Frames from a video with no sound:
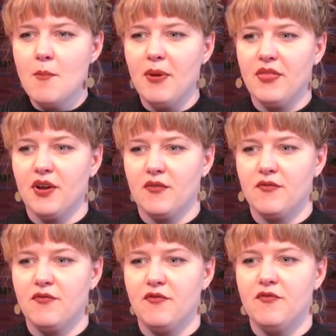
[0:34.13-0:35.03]
but they're
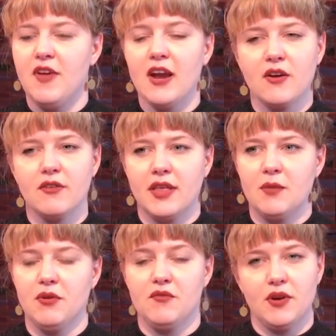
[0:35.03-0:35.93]
very
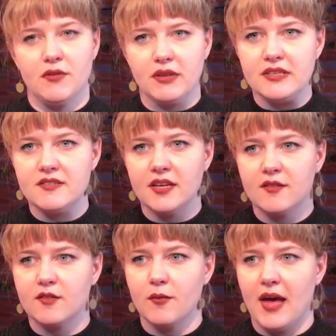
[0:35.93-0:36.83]
relatable and very realistic
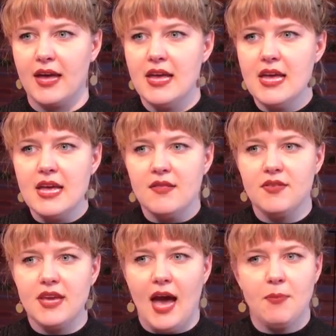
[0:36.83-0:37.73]
so that
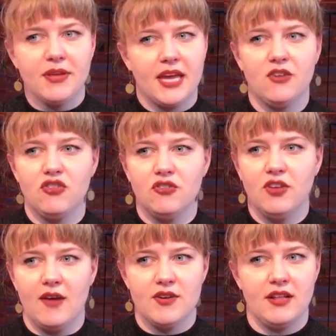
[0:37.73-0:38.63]
the application
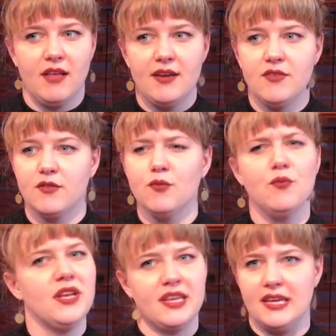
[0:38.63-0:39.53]
to everyday life is
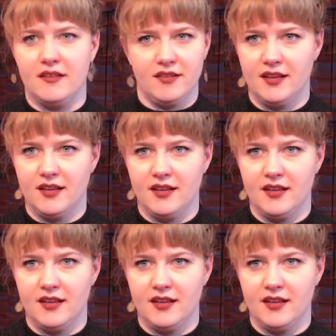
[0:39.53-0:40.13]
really easy.